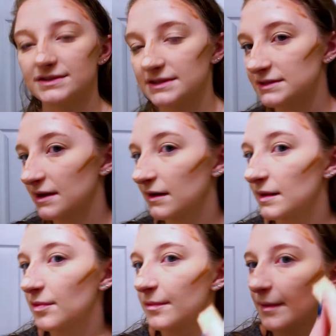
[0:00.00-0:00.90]
So since I
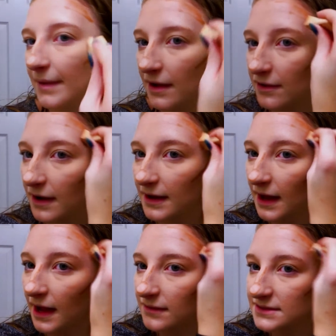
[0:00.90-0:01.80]
already put my powder on,
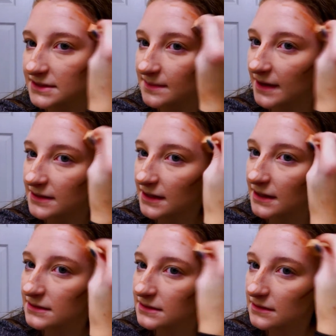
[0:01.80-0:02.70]
I was expecting
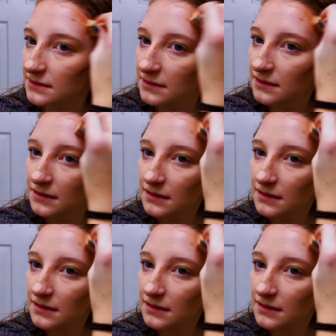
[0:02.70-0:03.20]
it to